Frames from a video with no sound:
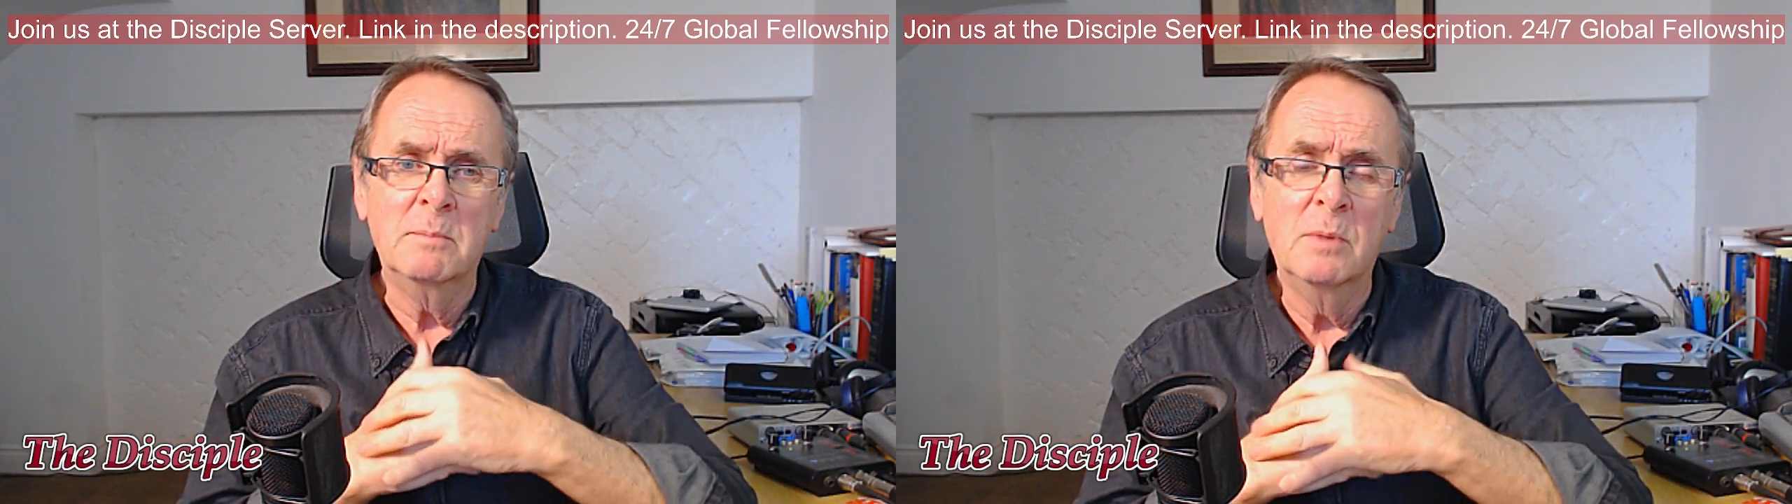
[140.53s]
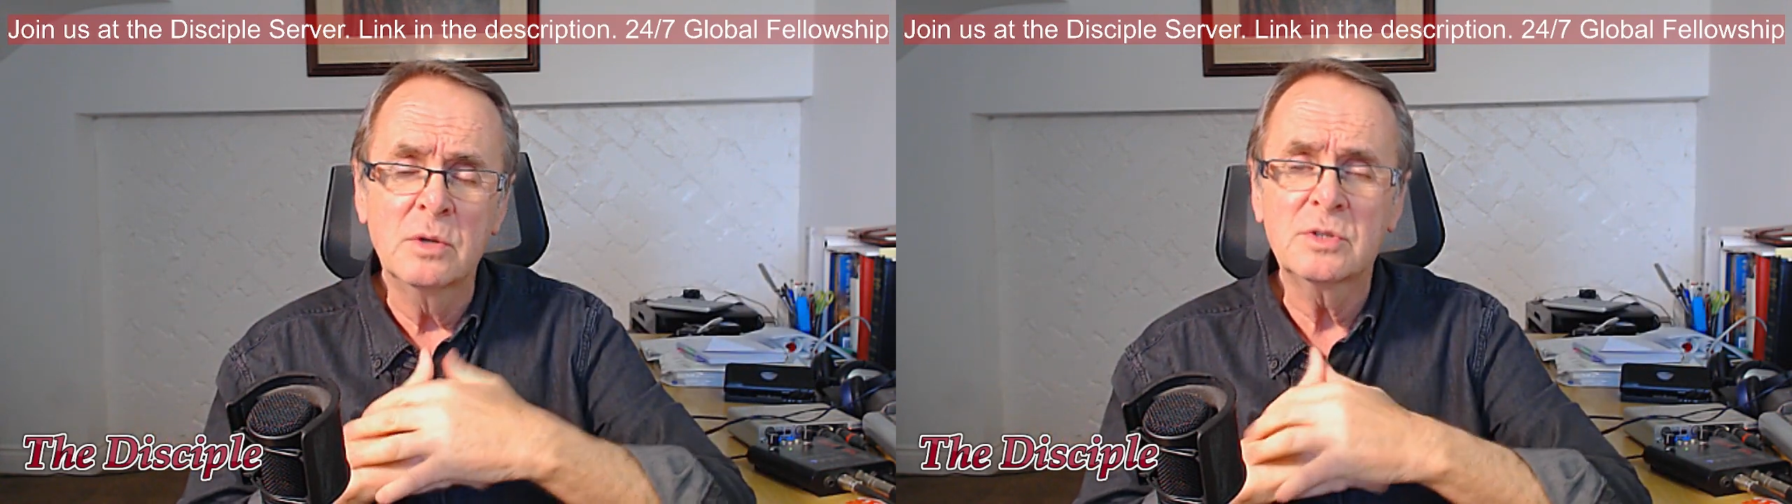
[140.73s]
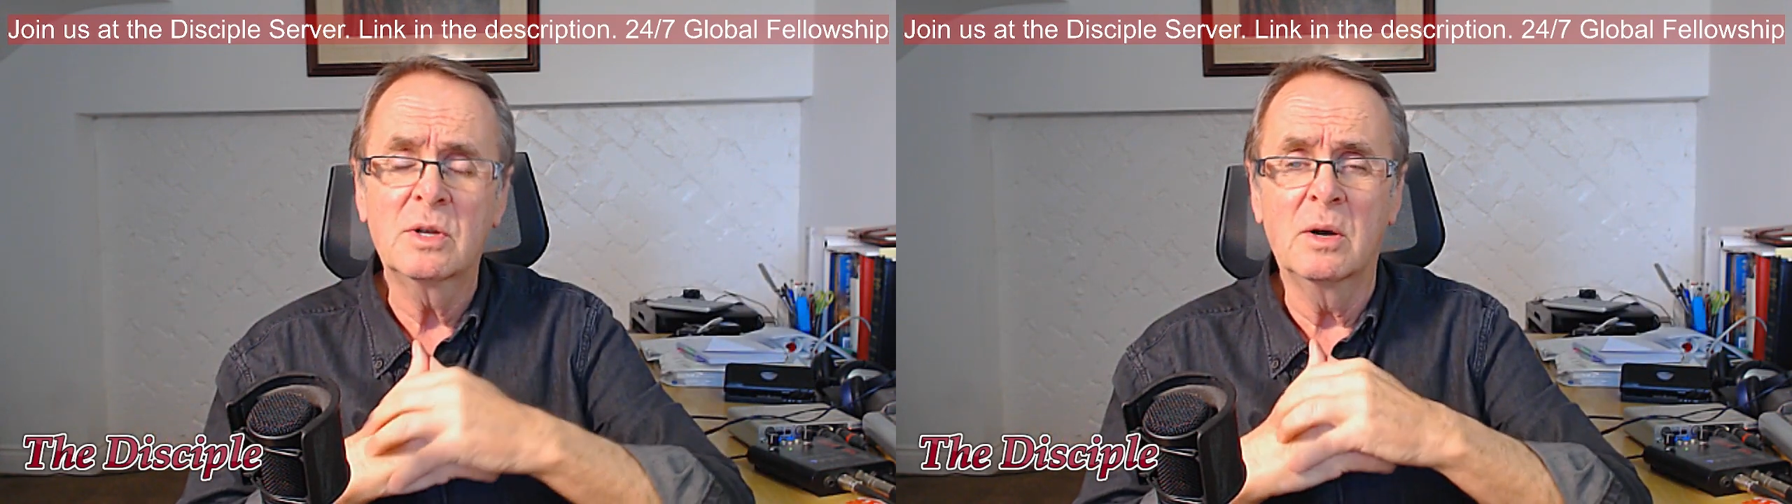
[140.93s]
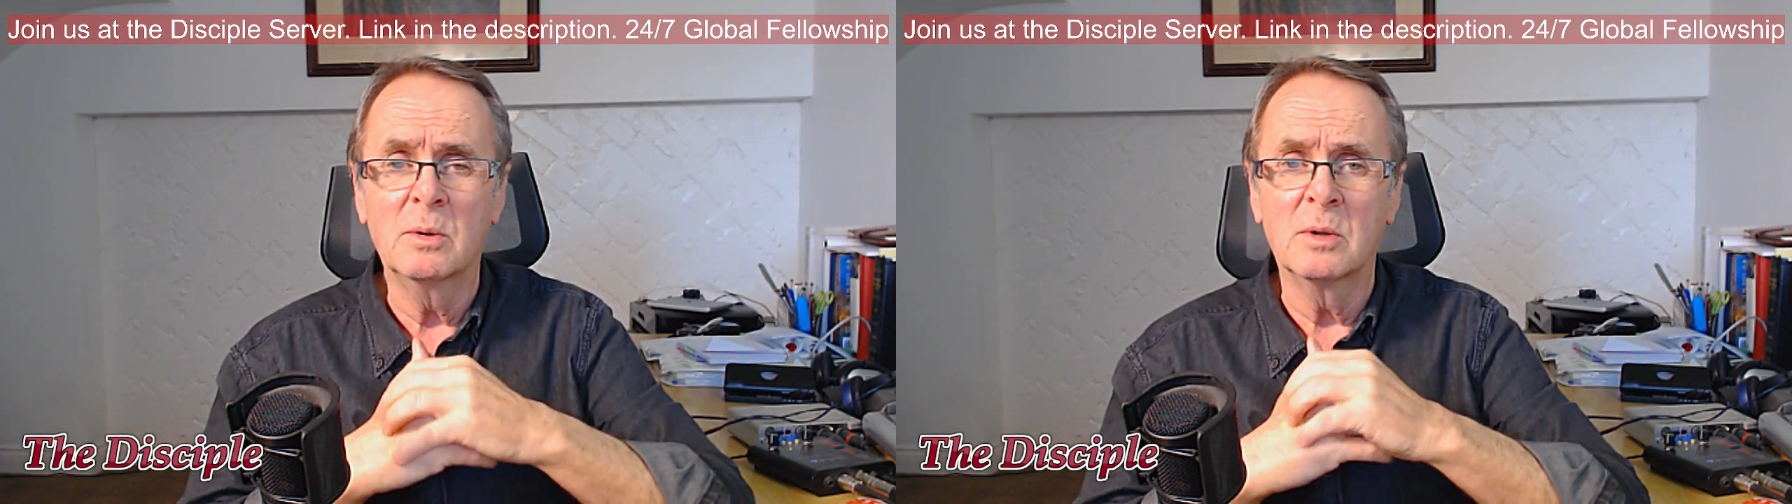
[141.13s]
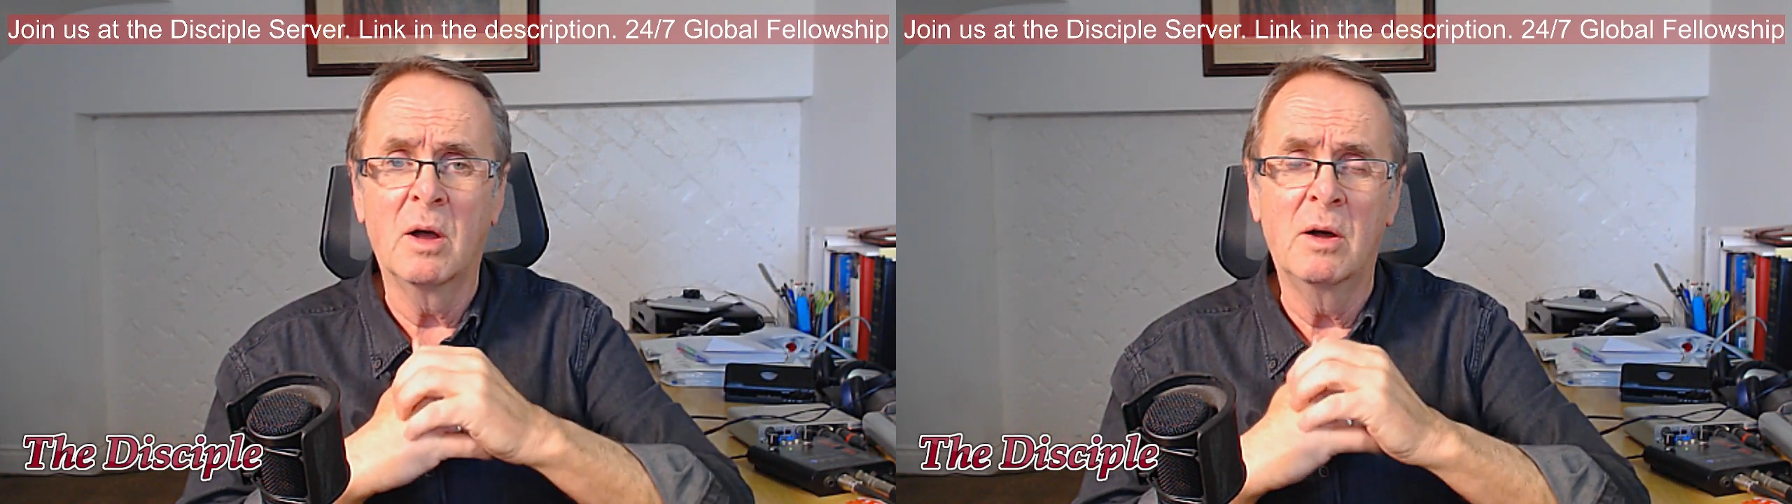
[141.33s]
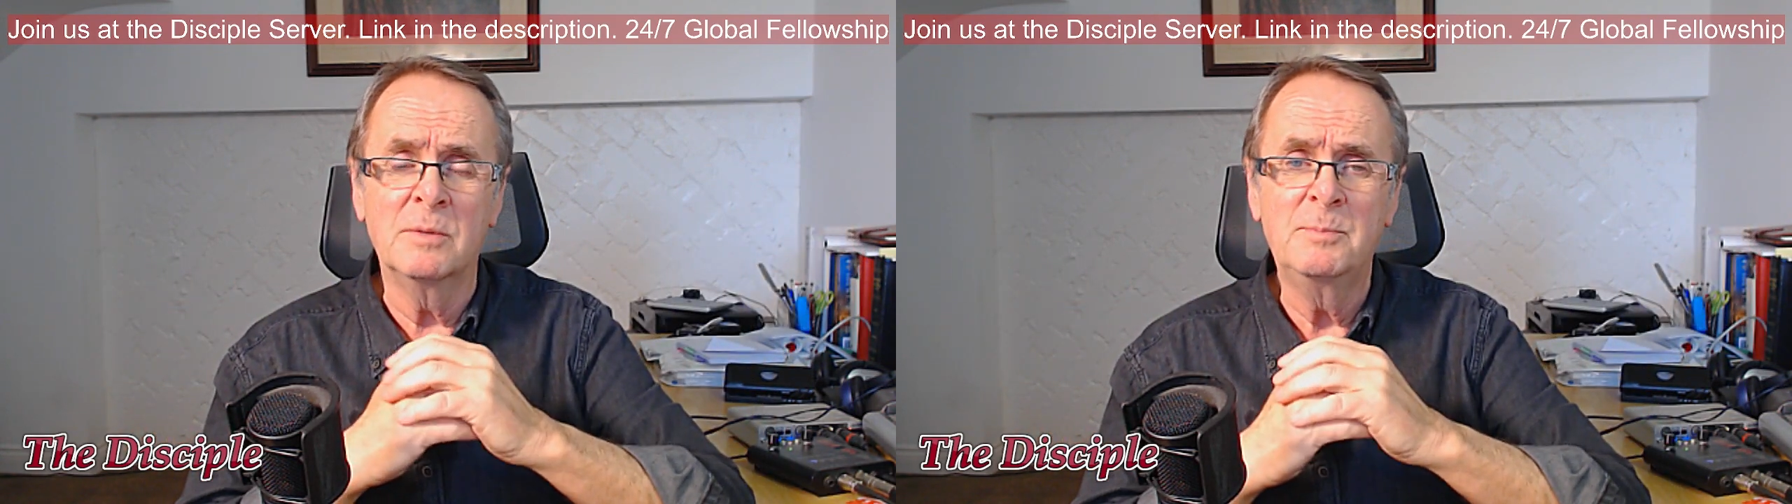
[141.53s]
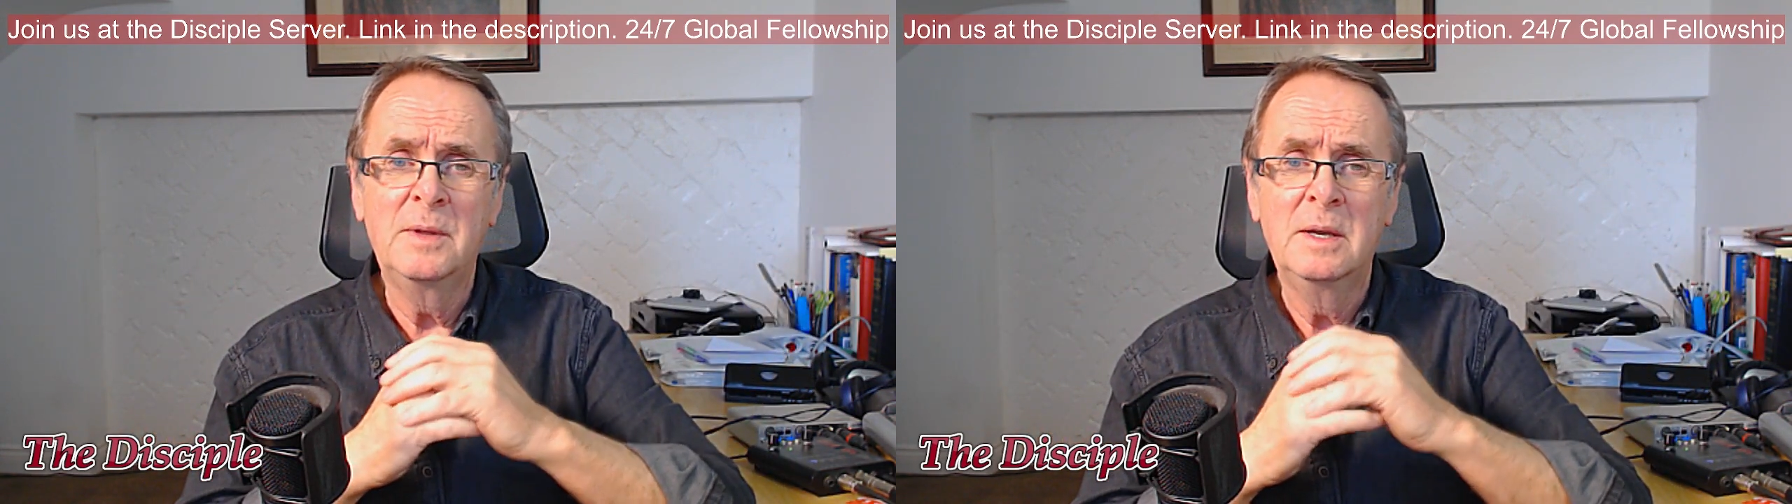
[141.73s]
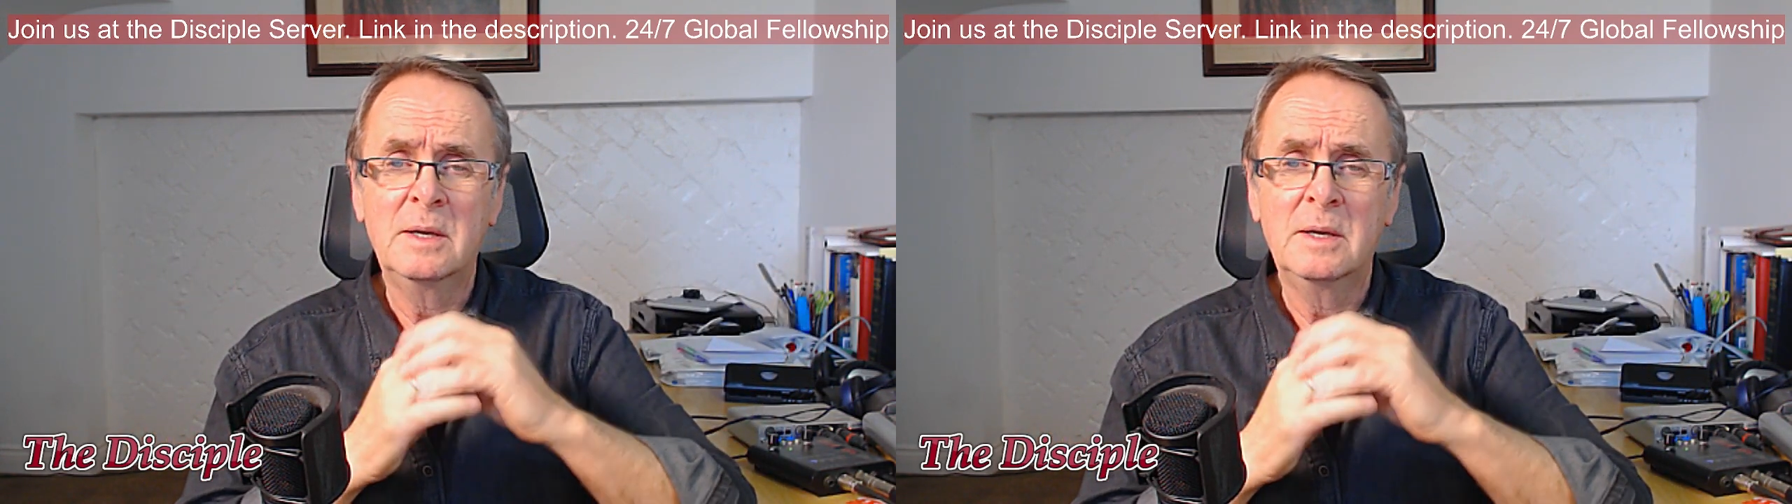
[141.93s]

must hold on.